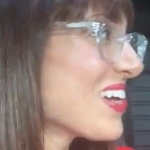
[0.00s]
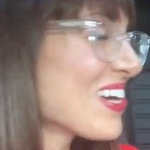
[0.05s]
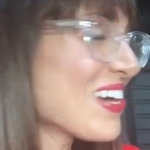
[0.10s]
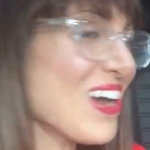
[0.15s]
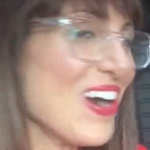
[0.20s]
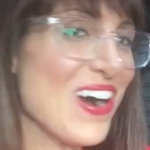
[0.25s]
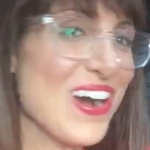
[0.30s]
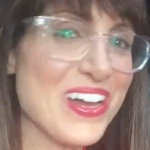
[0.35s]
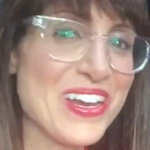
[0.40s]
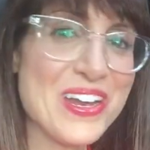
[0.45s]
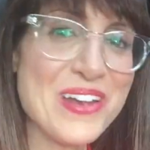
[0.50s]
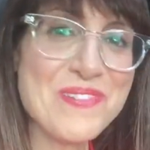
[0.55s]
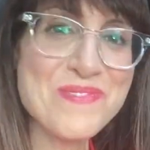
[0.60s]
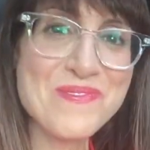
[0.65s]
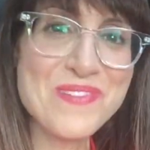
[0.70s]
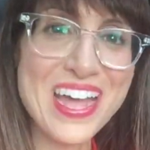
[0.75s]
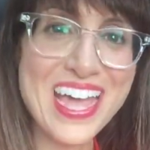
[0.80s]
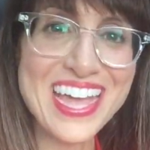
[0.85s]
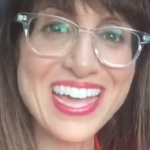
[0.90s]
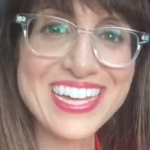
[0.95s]
We're on our
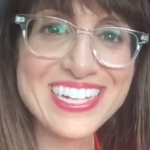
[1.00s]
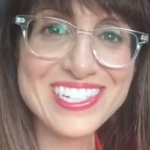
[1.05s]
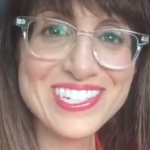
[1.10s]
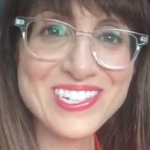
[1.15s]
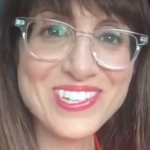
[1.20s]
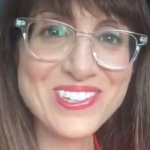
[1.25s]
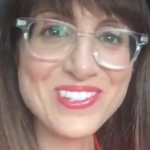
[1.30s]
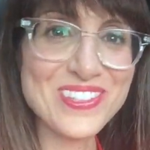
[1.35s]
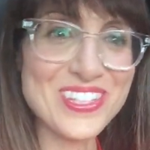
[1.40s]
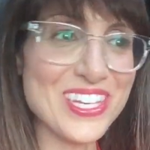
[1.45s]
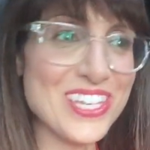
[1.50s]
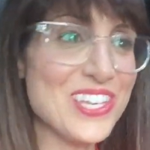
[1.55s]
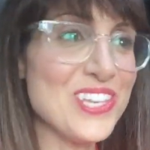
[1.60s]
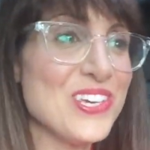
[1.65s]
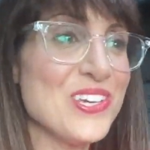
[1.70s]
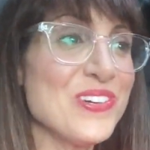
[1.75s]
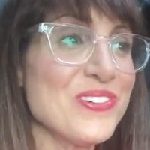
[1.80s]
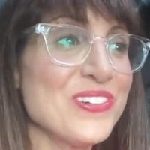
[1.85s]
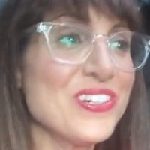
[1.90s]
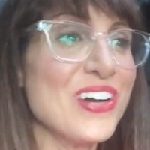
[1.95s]
way to the
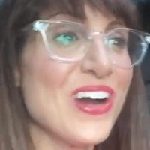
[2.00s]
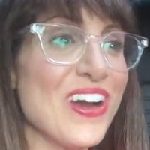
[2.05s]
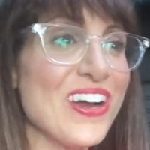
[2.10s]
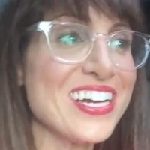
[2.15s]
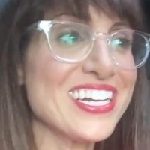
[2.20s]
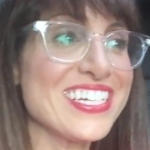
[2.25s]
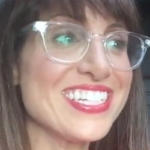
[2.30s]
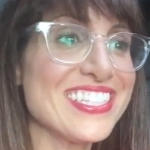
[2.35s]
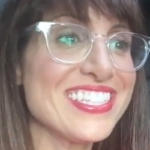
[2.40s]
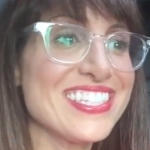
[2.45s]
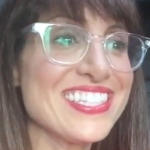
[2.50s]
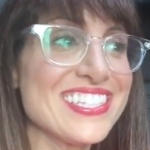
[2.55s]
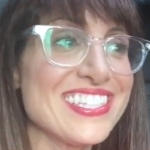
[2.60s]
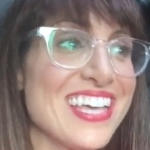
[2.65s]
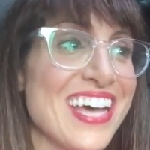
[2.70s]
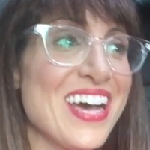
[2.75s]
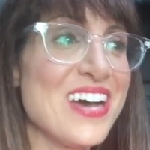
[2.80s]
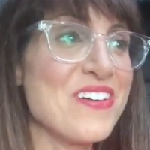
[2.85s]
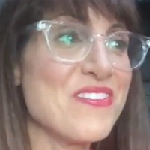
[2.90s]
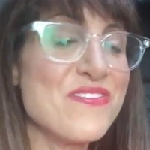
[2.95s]
Kew
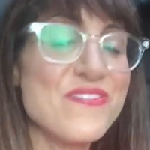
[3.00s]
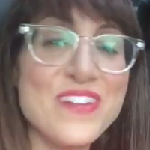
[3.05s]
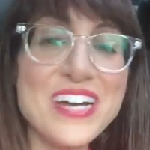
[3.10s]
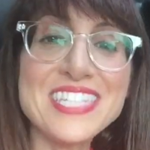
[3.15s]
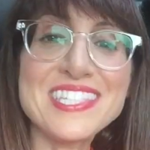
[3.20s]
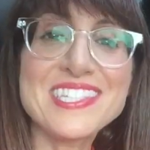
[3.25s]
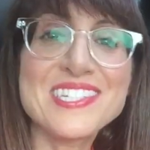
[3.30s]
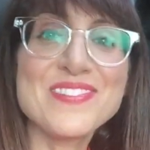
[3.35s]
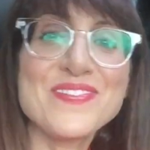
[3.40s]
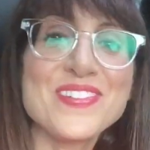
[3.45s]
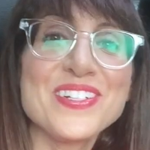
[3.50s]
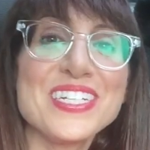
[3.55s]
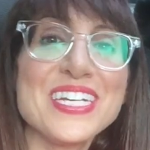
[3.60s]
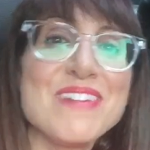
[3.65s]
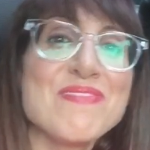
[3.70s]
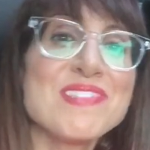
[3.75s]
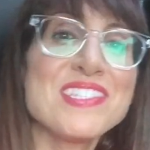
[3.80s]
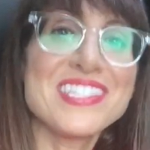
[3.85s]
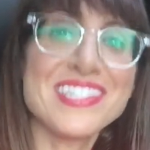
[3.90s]
Gardens Festival of